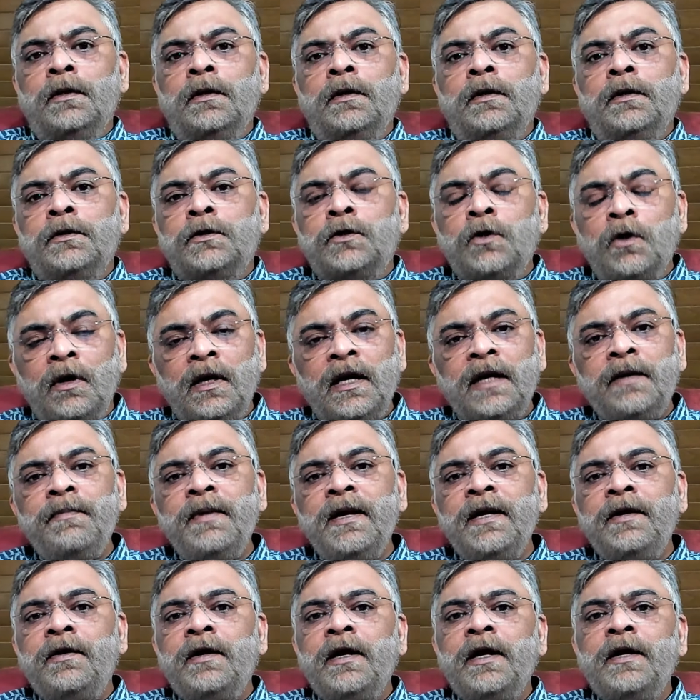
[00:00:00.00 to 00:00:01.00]
So let me
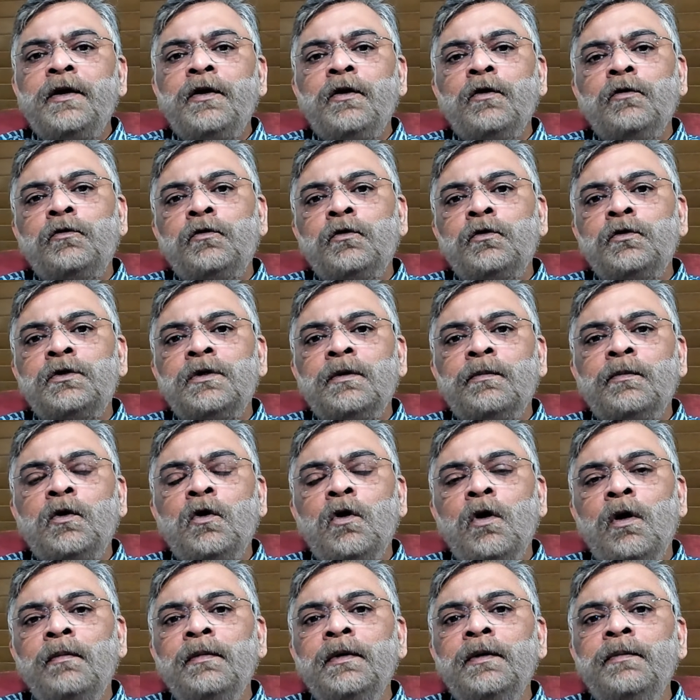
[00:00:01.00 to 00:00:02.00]
take you through some
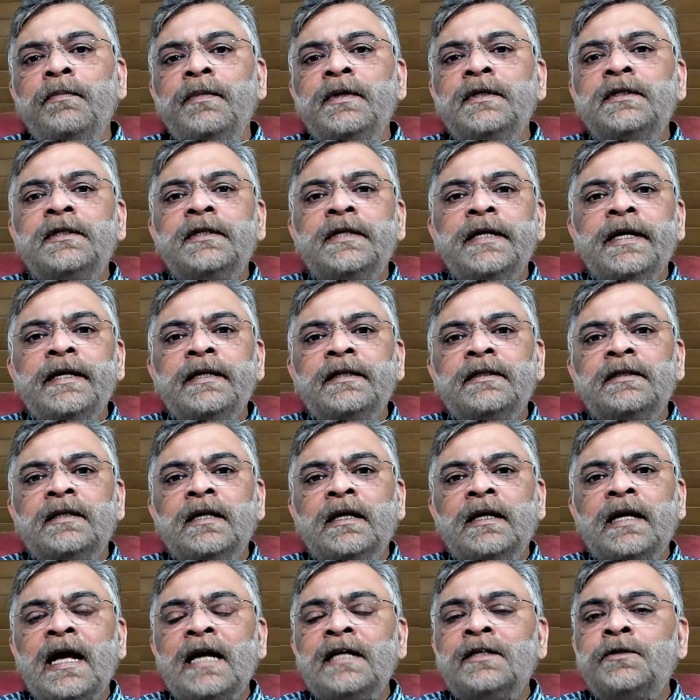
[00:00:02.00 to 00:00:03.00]
common mistakes
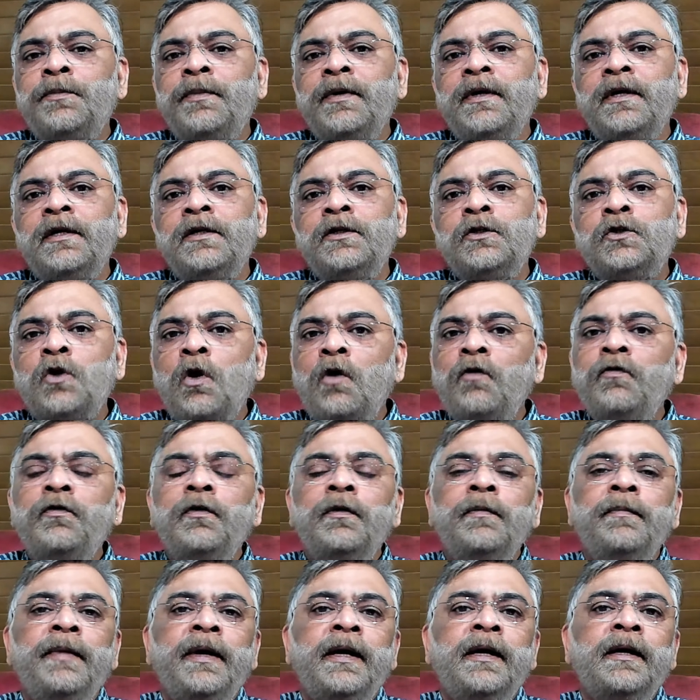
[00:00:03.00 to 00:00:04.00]
that aspirants
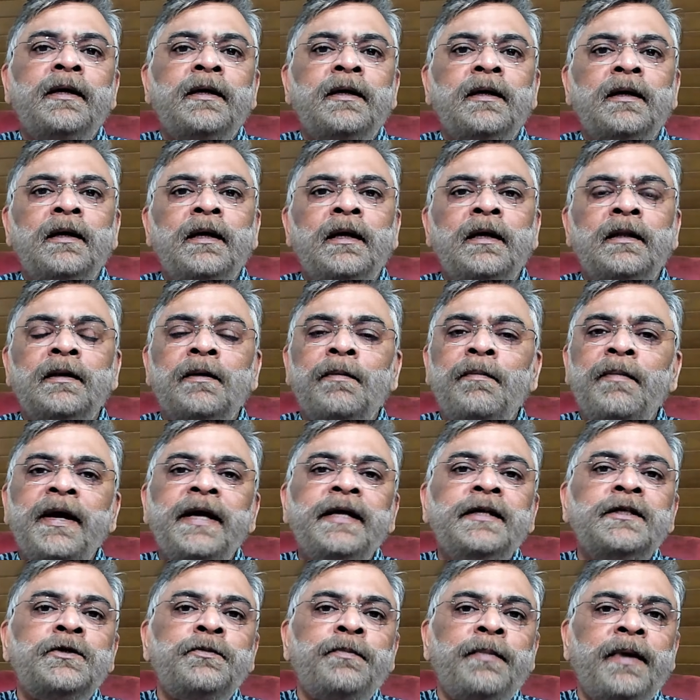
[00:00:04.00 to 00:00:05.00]
often make in the
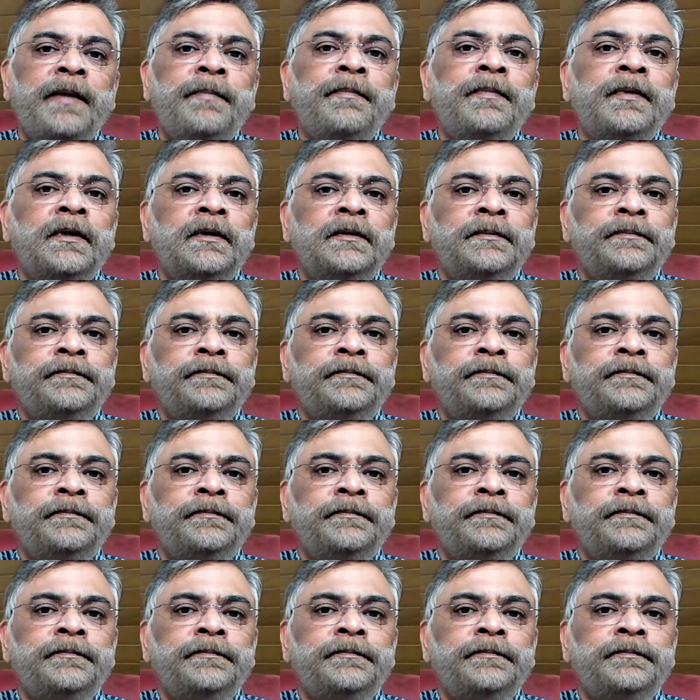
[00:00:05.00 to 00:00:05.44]
mains paper.